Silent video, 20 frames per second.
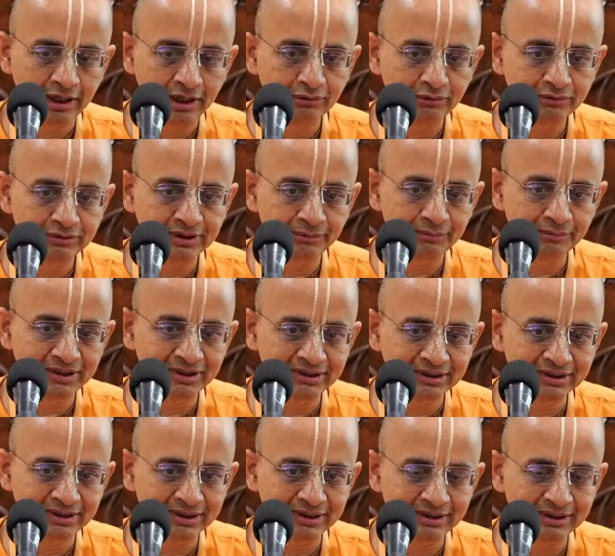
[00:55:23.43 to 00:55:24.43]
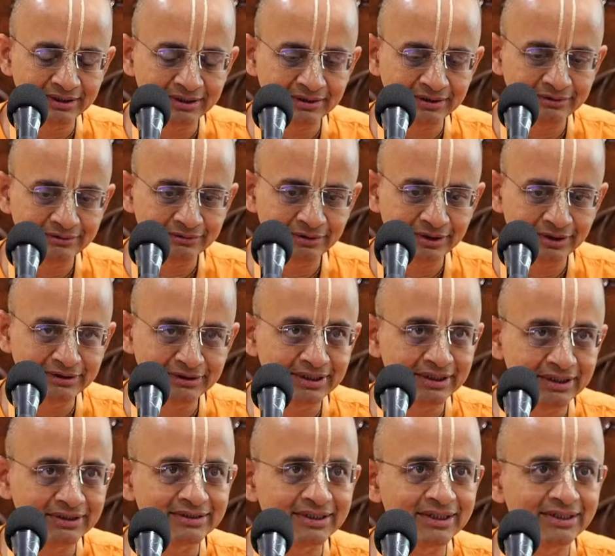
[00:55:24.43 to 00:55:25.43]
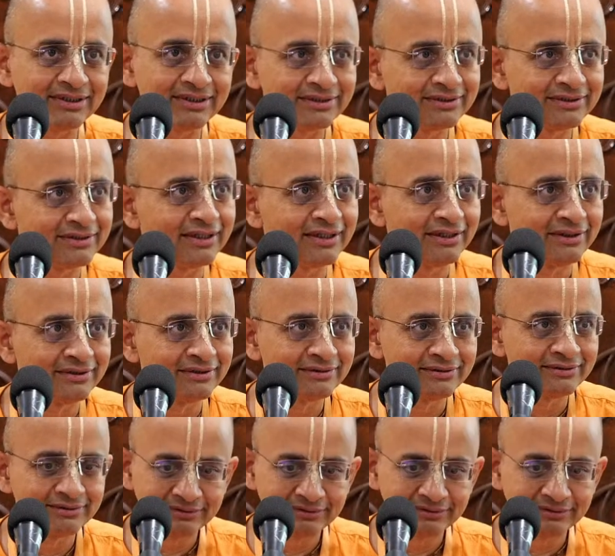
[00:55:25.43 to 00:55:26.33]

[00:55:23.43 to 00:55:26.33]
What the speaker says: How it's amazing coincidence, isn't it?